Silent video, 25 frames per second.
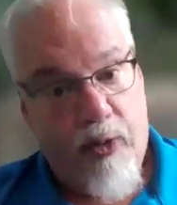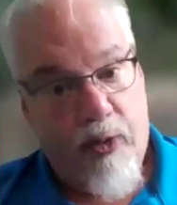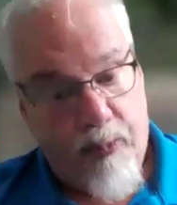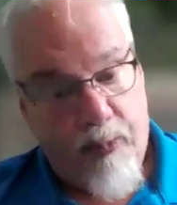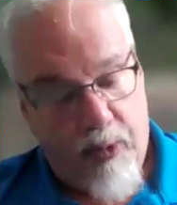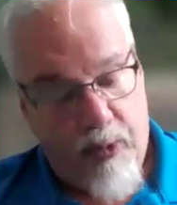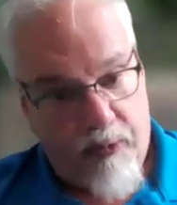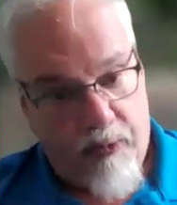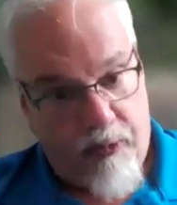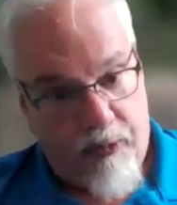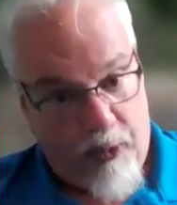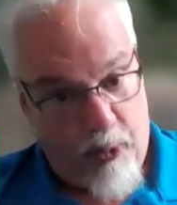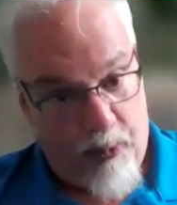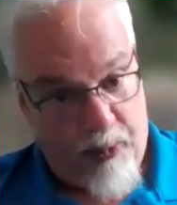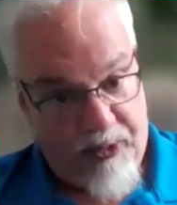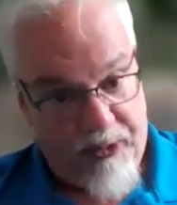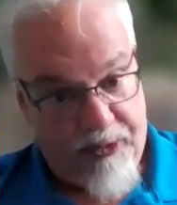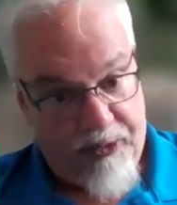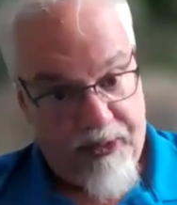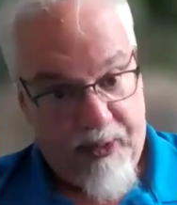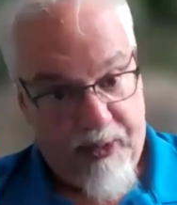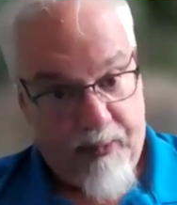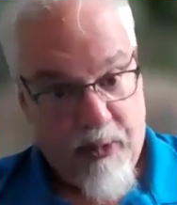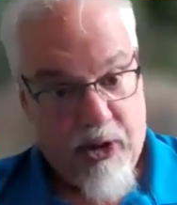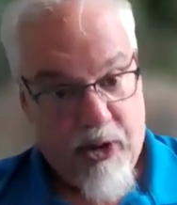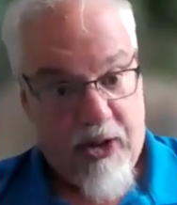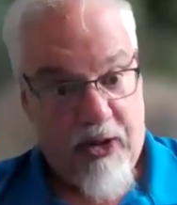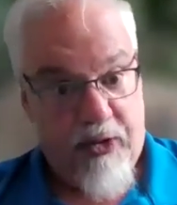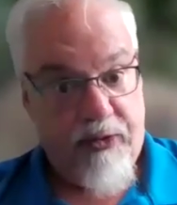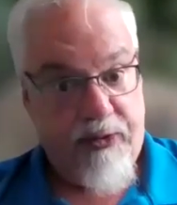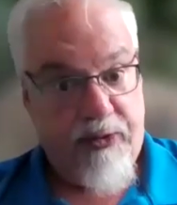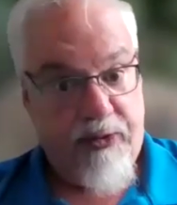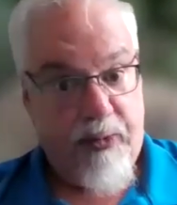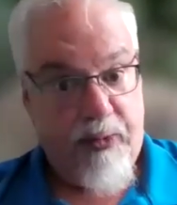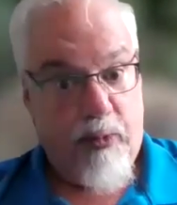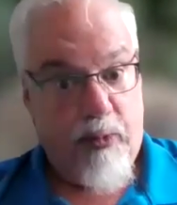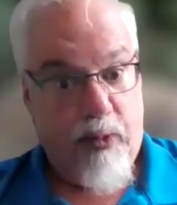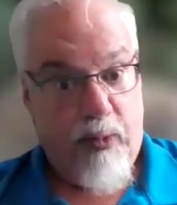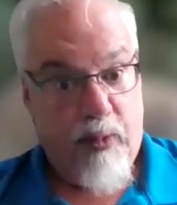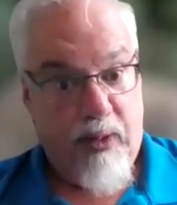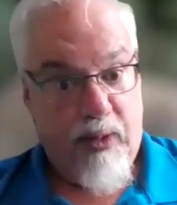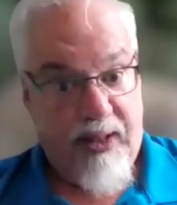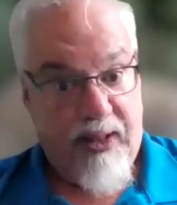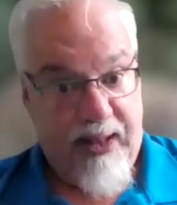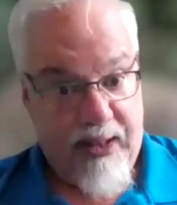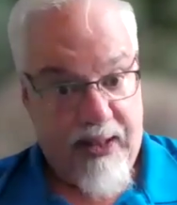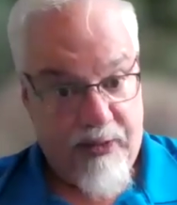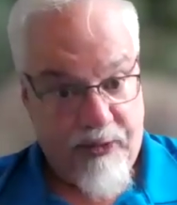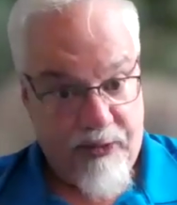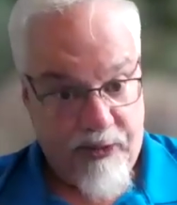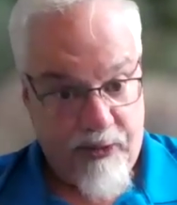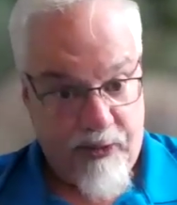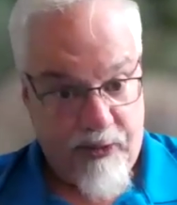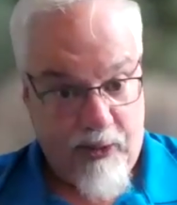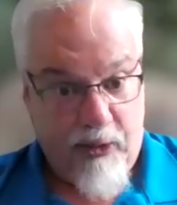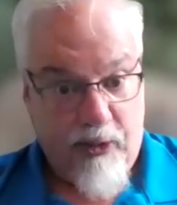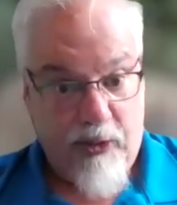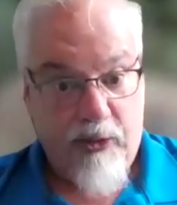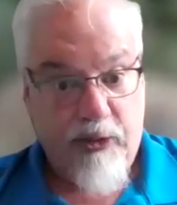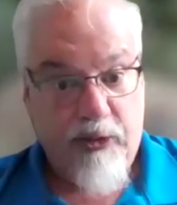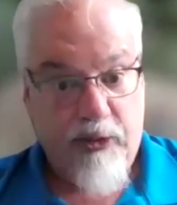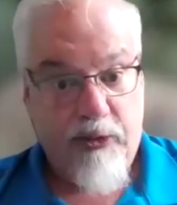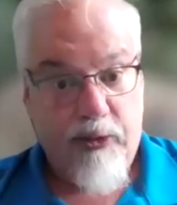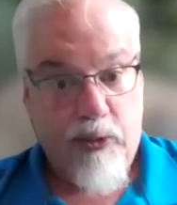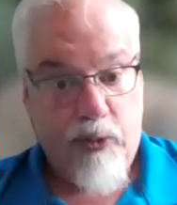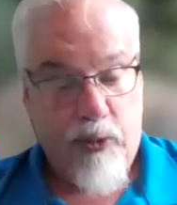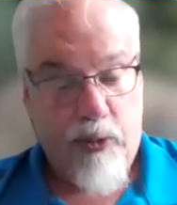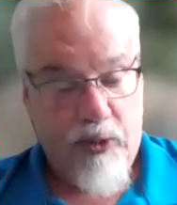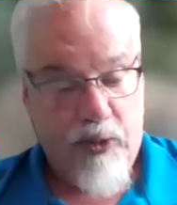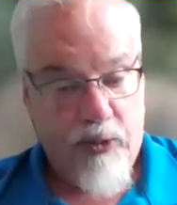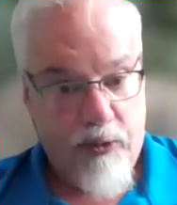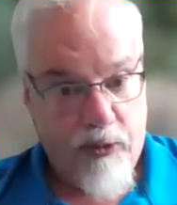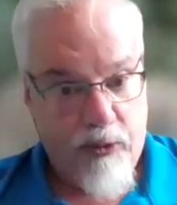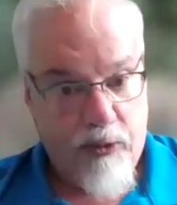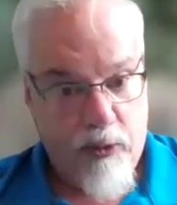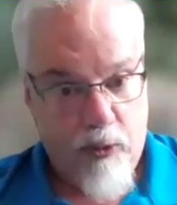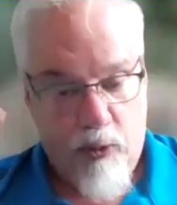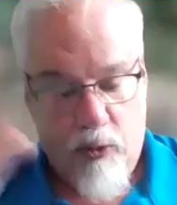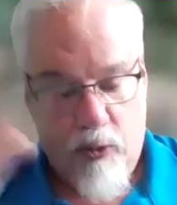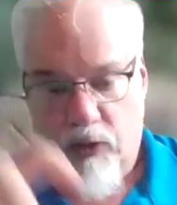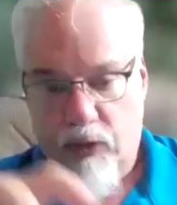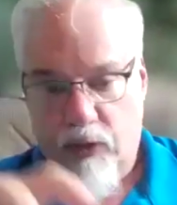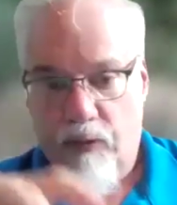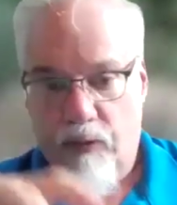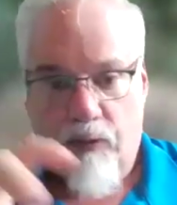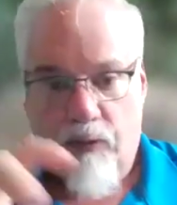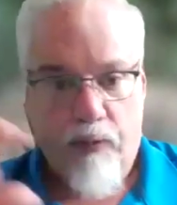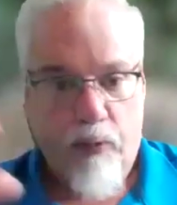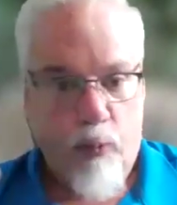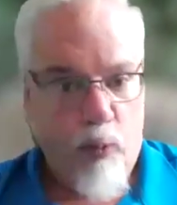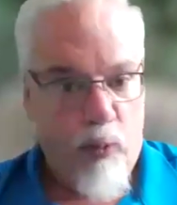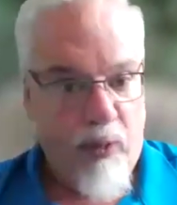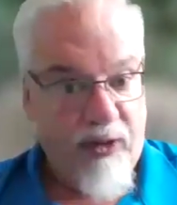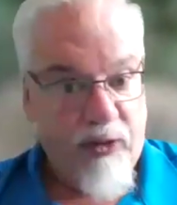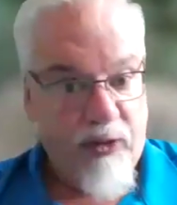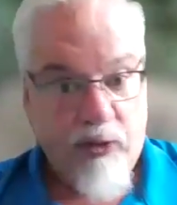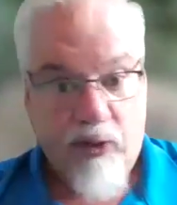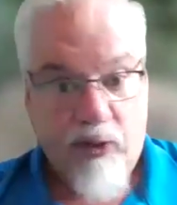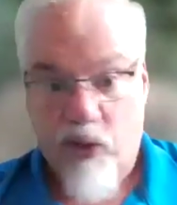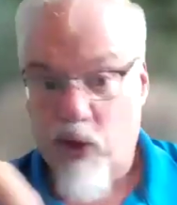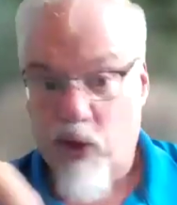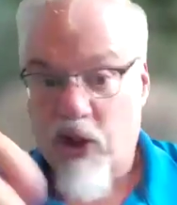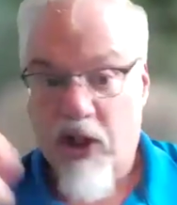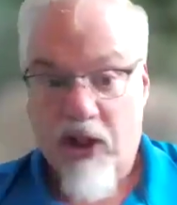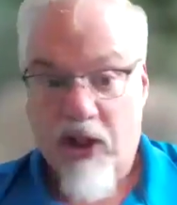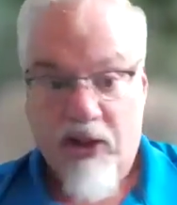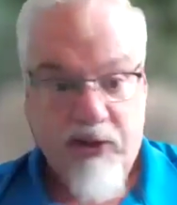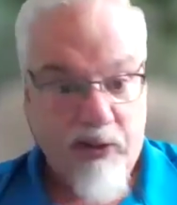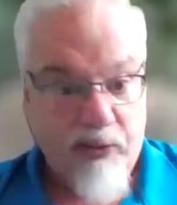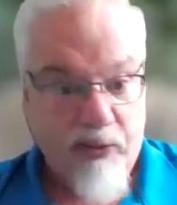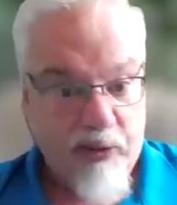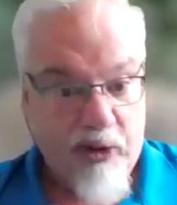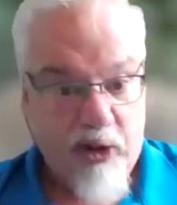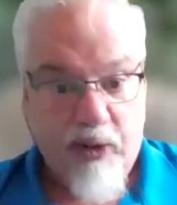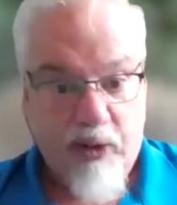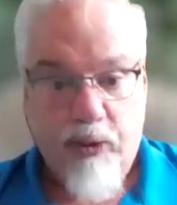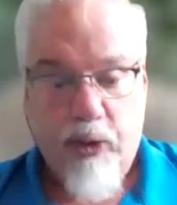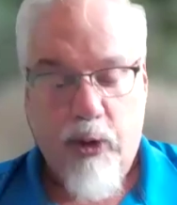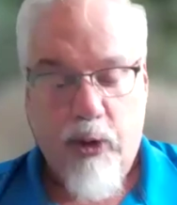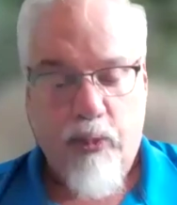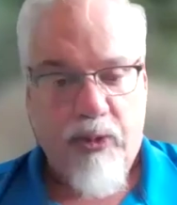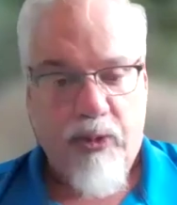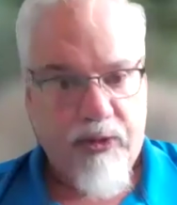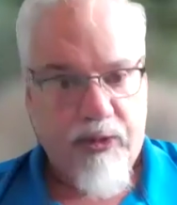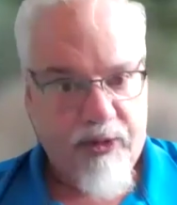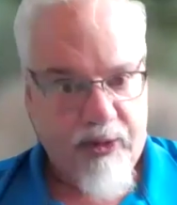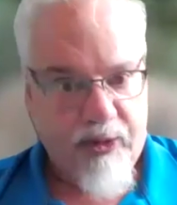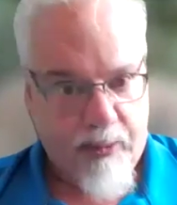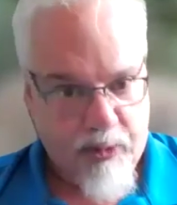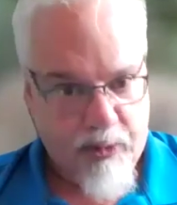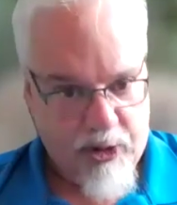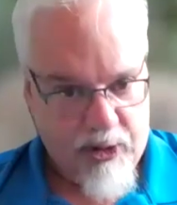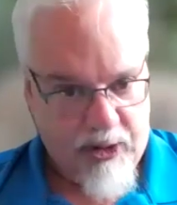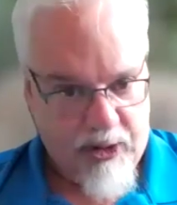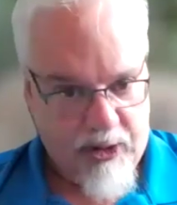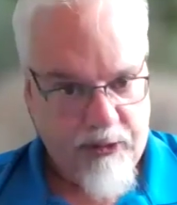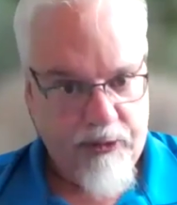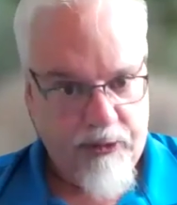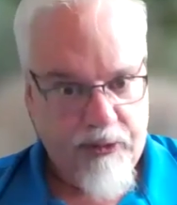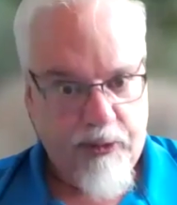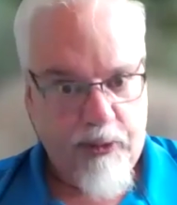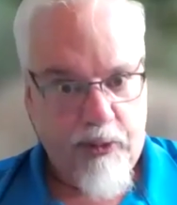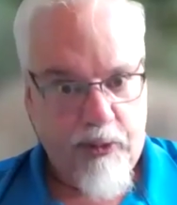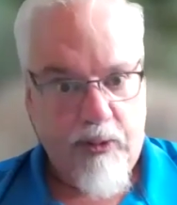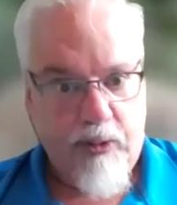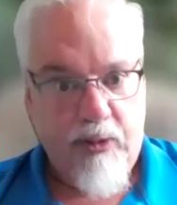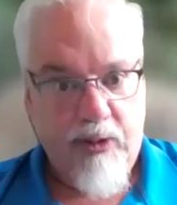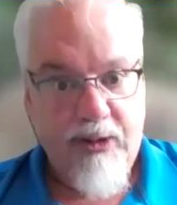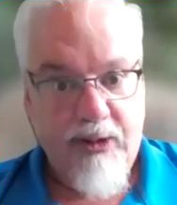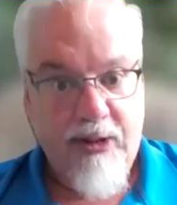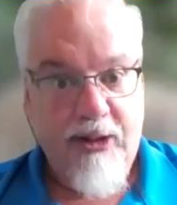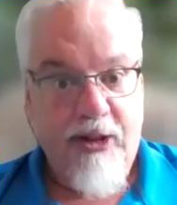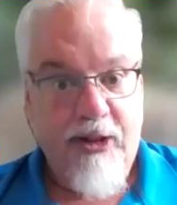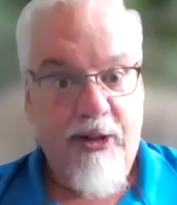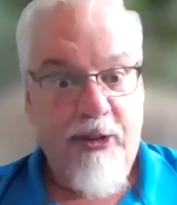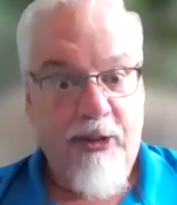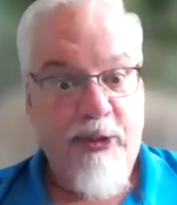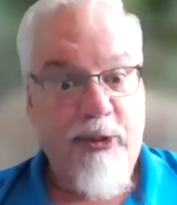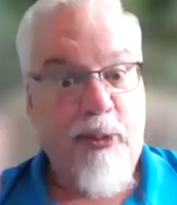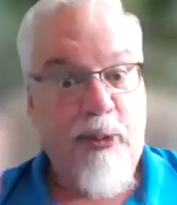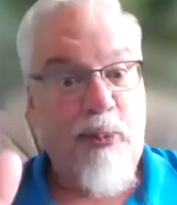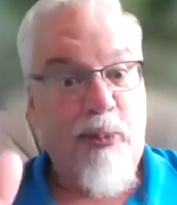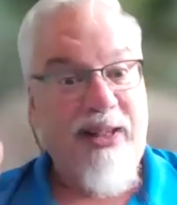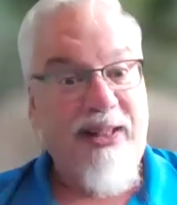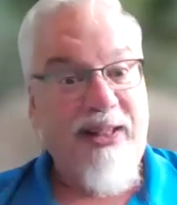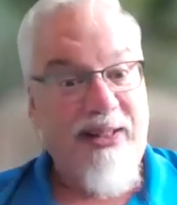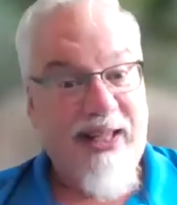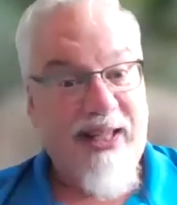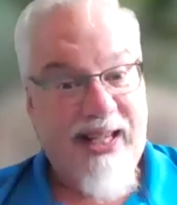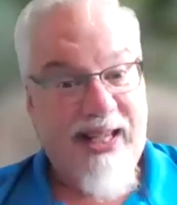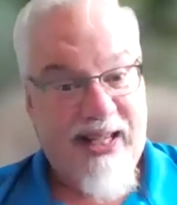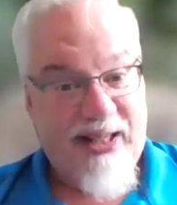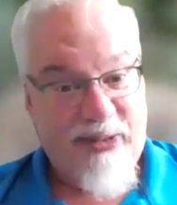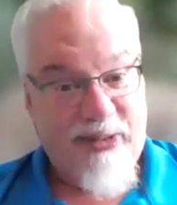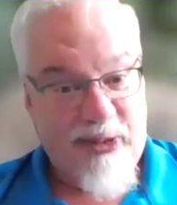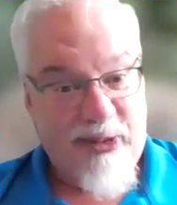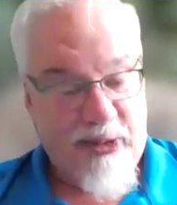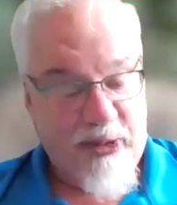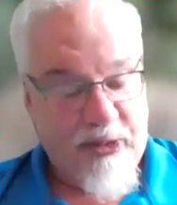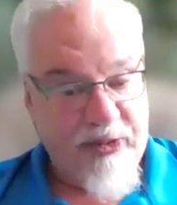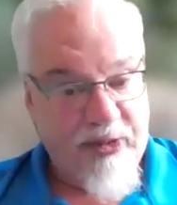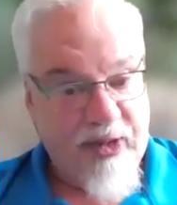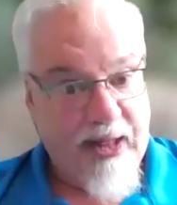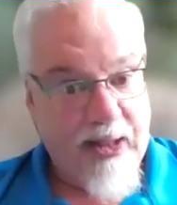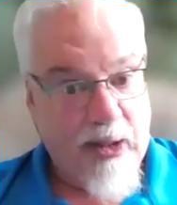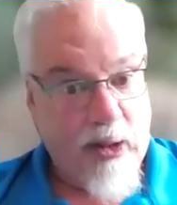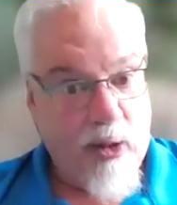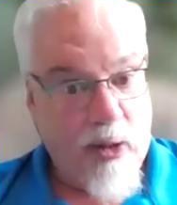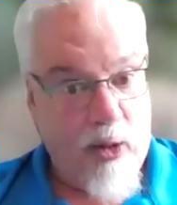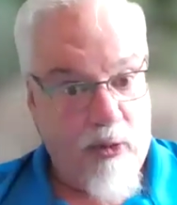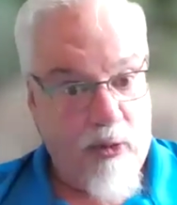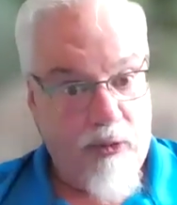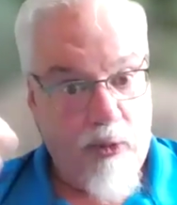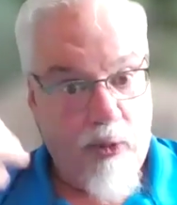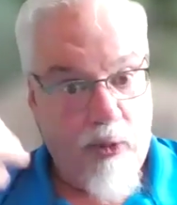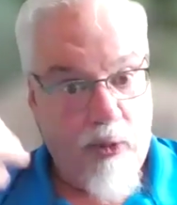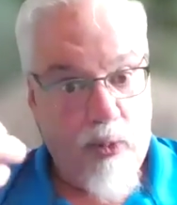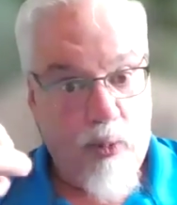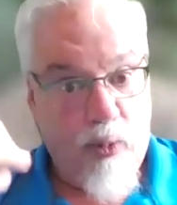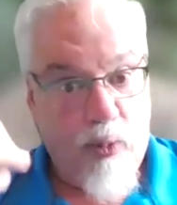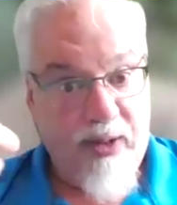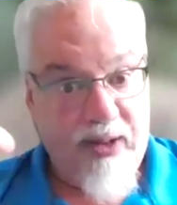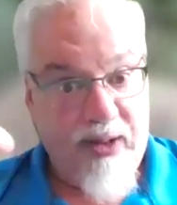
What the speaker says: treatment of human subjects. And we would ask all students whose research does involve human subjects to read that and to sign off on it.